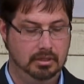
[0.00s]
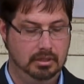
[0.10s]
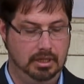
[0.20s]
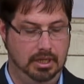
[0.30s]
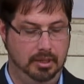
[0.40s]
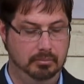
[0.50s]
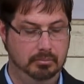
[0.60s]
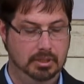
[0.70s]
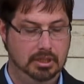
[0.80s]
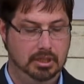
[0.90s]

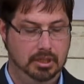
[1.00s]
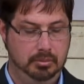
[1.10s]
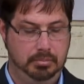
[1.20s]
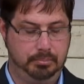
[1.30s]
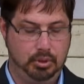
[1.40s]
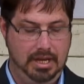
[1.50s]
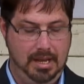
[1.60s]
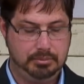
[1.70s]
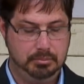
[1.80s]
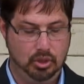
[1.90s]
But
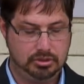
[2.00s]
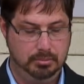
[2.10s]
perhaps most